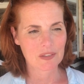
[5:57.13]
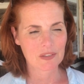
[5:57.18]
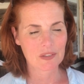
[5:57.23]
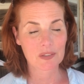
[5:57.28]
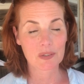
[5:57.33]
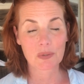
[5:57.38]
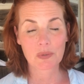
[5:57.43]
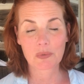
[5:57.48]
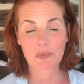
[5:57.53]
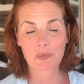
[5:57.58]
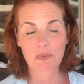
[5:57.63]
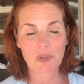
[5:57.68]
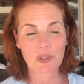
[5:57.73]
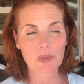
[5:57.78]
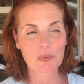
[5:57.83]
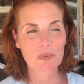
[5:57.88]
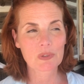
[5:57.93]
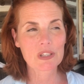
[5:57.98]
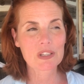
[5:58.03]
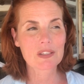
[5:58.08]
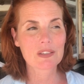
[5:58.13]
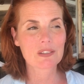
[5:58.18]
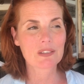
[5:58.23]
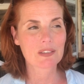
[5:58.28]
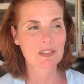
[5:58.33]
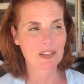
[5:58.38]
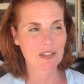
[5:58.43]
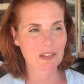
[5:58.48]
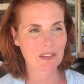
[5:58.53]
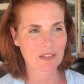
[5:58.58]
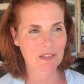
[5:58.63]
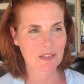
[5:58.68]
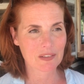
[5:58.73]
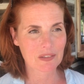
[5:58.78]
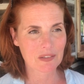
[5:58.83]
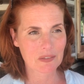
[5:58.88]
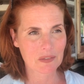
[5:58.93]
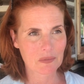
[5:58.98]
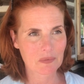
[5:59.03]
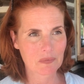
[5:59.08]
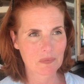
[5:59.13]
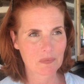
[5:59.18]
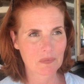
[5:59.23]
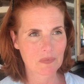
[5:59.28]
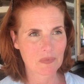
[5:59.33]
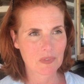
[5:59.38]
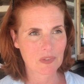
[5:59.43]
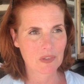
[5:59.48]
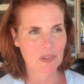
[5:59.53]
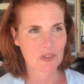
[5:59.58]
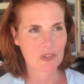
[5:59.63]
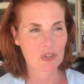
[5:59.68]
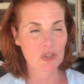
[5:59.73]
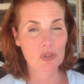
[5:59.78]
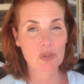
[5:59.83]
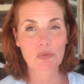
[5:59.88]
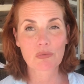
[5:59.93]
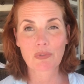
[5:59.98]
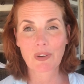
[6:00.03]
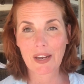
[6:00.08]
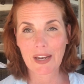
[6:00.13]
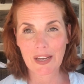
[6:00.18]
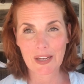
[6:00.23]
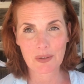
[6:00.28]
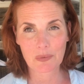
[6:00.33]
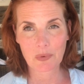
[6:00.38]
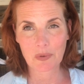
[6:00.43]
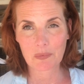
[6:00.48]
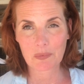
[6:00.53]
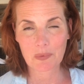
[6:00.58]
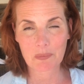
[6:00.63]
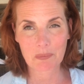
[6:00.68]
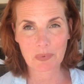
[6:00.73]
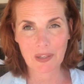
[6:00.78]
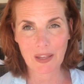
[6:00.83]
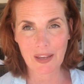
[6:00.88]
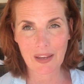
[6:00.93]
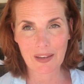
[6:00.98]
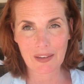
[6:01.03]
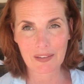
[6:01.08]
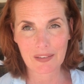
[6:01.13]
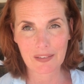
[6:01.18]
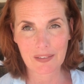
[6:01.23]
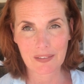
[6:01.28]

to what a ridiculous charade we've been playing.